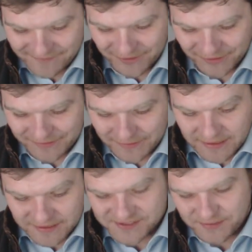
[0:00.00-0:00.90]
Let's have a look.
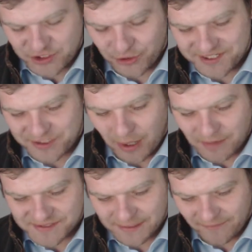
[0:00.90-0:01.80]
There's some choice
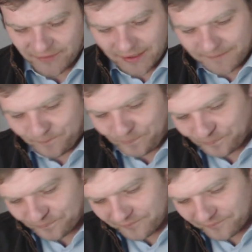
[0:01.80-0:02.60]
quotes though I've got.